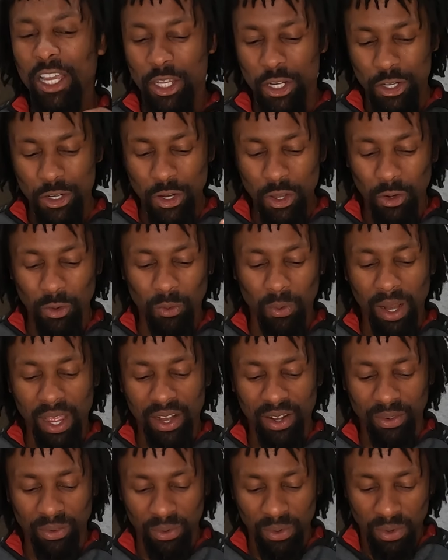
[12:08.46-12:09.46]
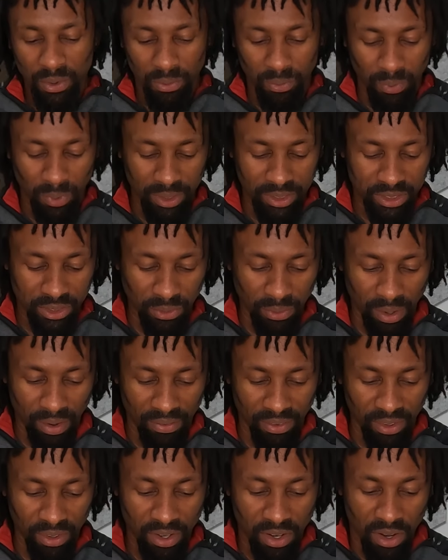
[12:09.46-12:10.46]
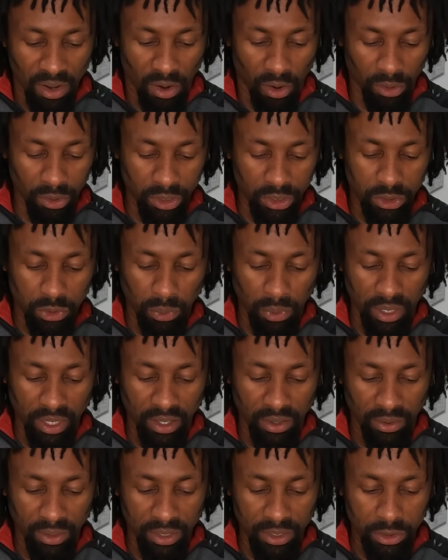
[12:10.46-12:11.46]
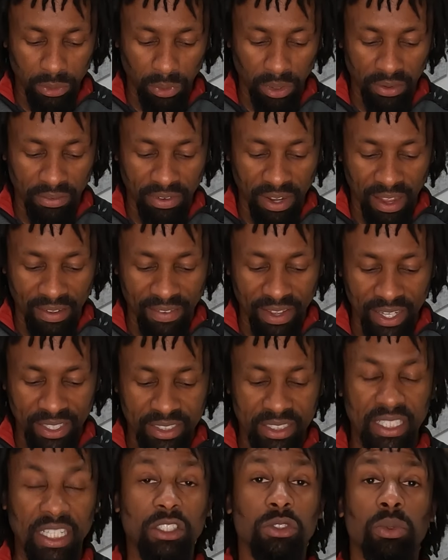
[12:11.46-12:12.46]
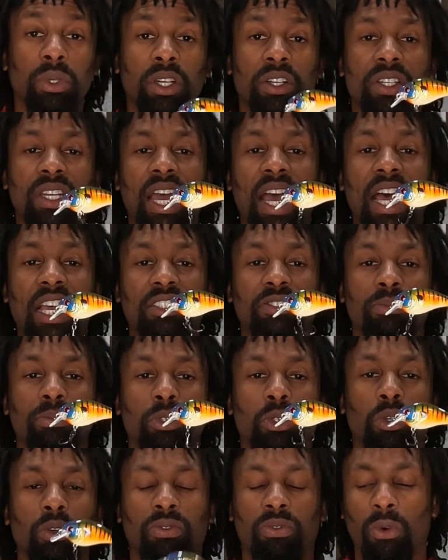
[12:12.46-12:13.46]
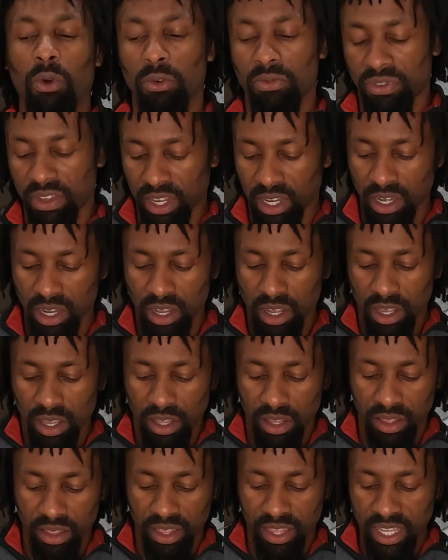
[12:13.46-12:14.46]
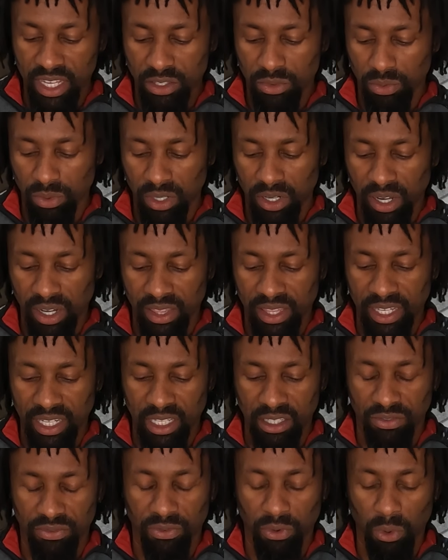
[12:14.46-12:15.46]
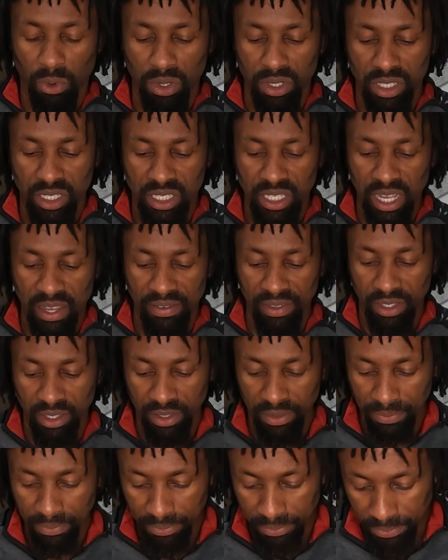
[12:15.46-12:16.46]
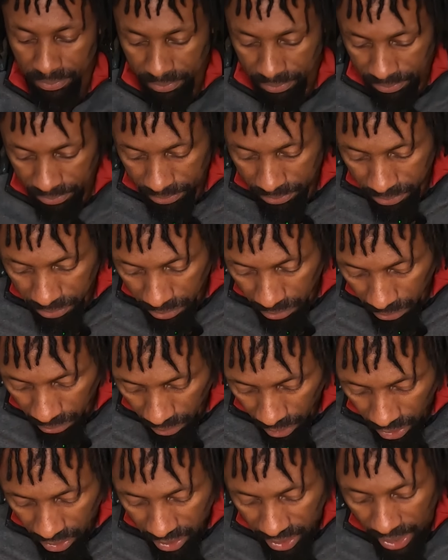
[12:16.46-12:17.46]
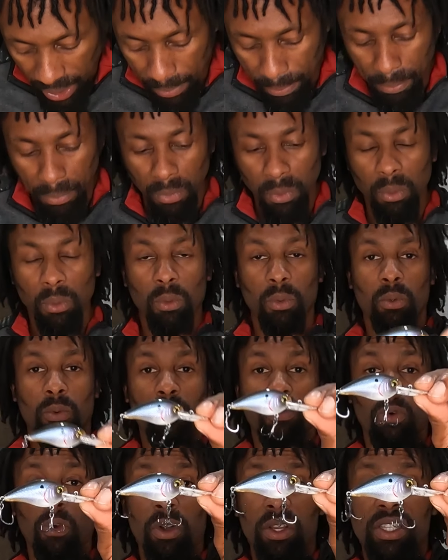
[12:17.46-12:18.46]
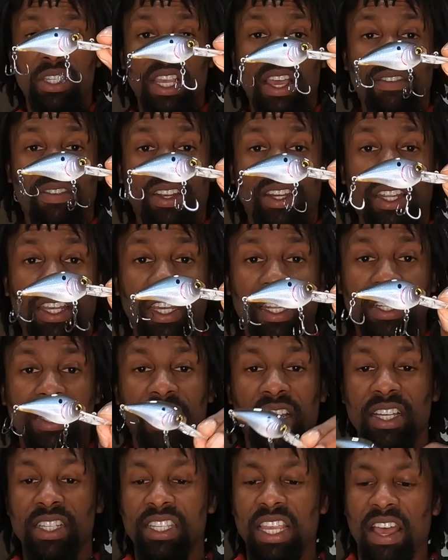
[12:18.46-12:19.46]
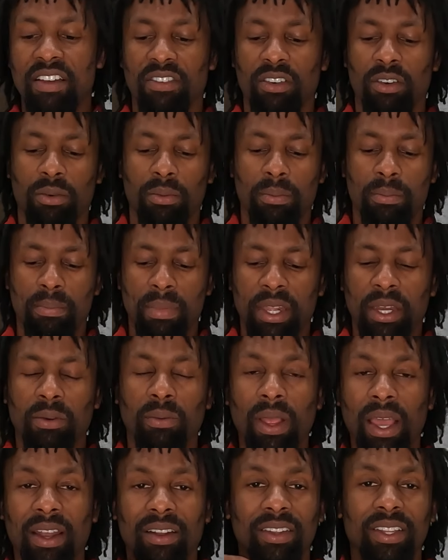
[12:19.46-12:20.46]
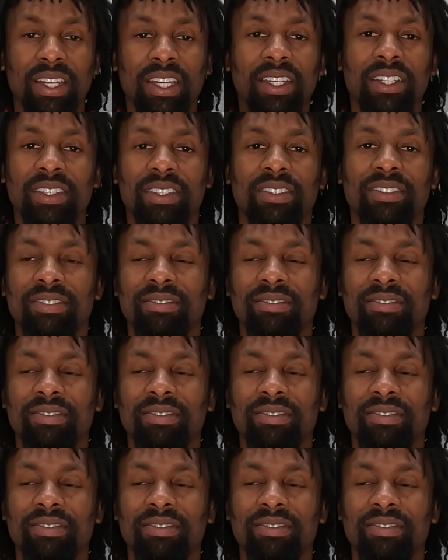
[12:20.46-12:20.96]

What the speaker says: No rattle whatsoever on the 25X. This one here dies from 2 to 4 feet. This one here I think is 4 to 7. Yep, 4 to 7. It does have a mini rattle in it.